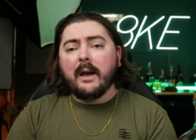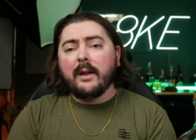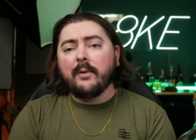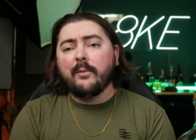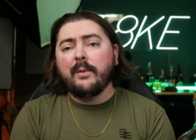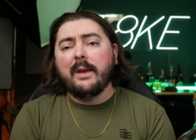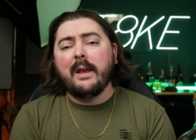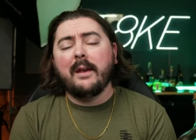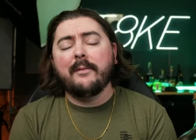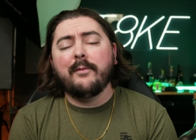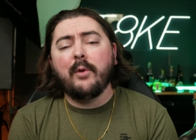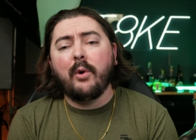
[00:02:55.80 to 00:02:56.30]
on,
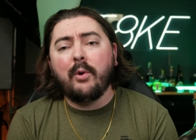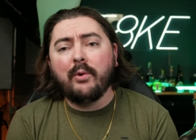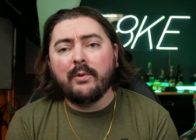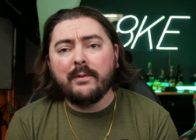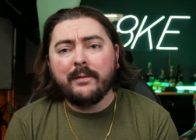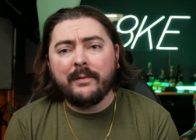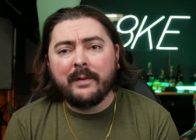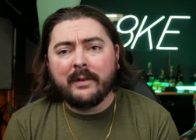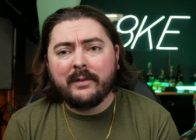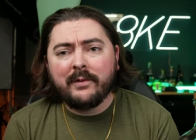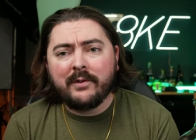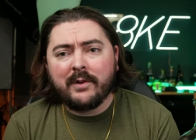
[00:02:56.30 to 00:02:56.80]
we have
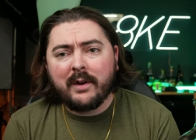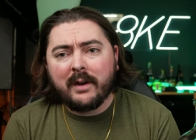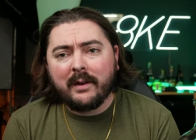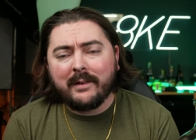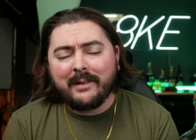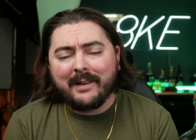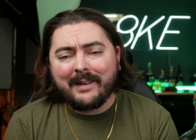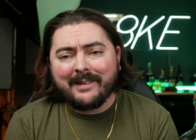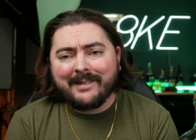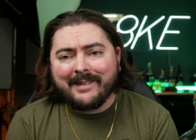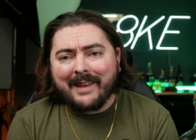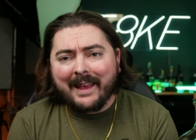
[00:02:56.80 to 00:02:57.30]
Old
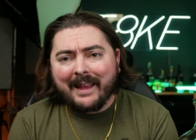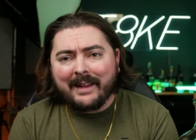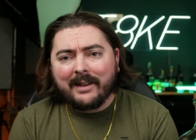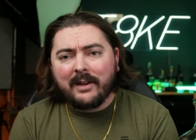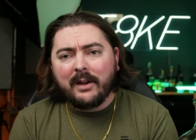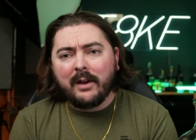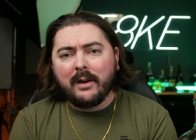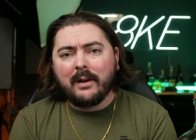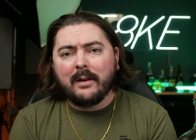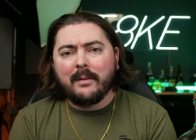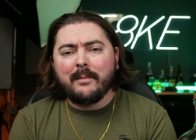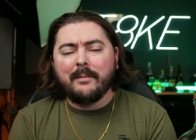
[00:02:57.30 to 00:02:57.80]
Fitzgerald 10
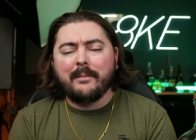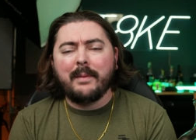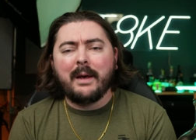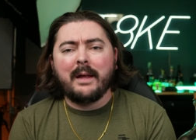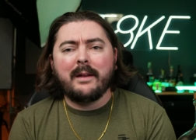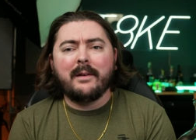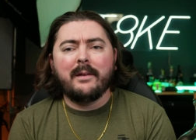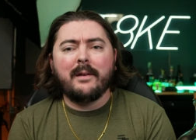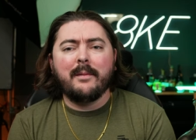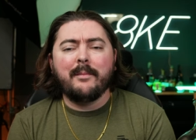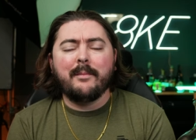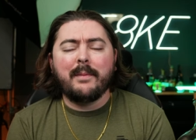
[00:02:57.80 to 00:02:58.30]
year
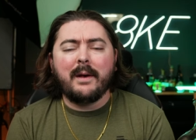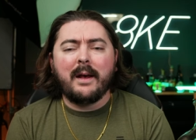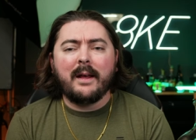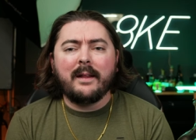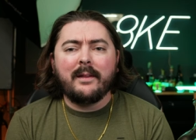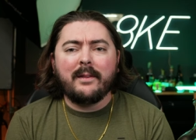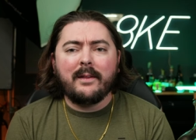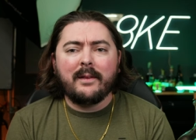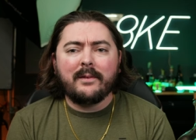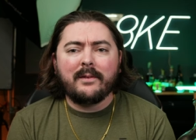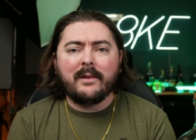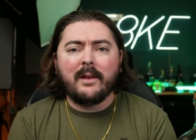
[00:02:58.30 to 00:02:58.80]
Bottled and
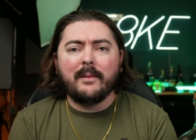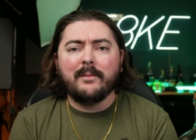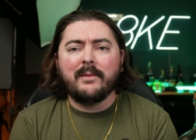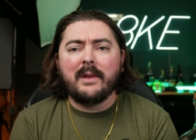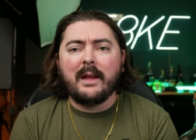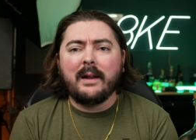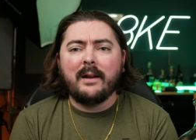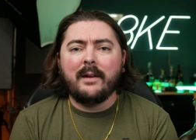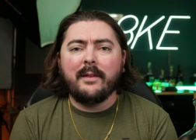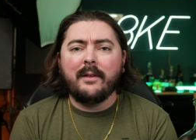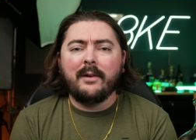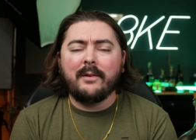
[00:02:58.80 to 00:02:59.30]
Bond. This comes
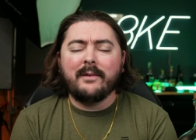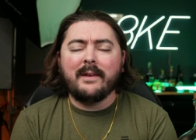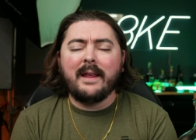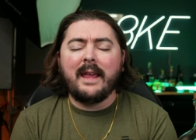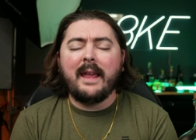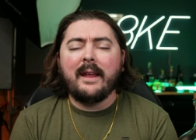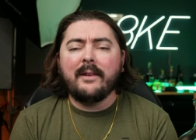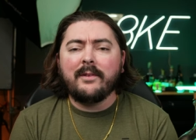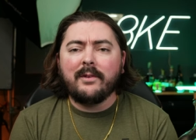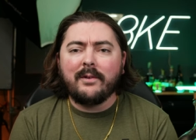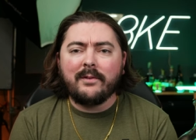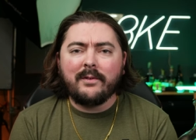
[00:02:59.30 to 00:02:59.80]
out of their
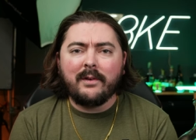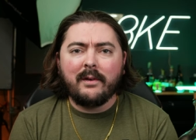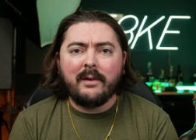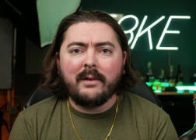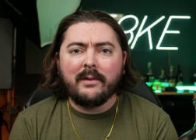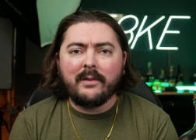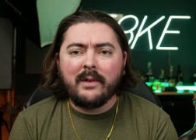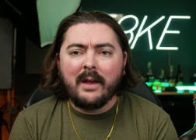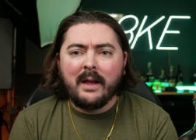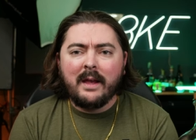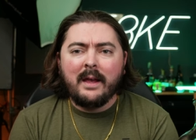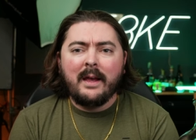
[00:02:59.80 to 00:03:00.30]
decanter
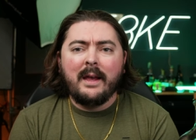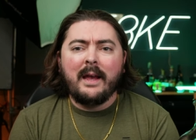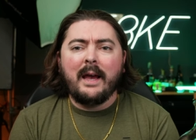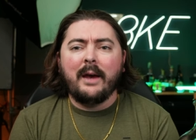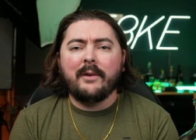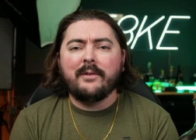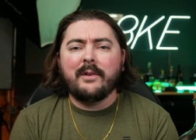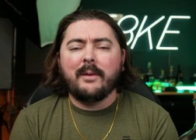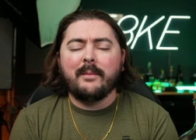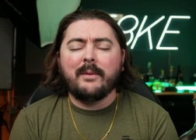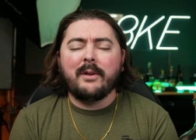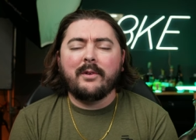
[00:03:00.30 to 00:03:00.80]
series. I
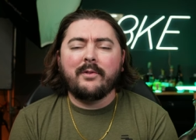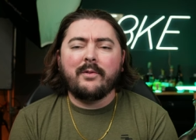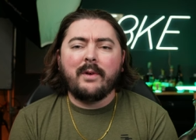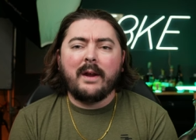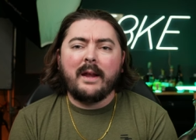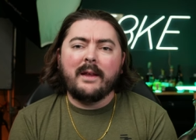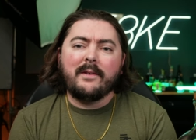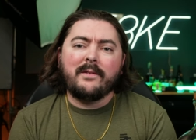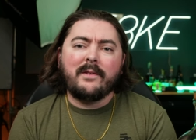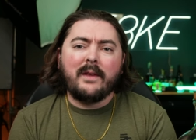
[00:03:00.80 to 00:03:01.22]
was able to try a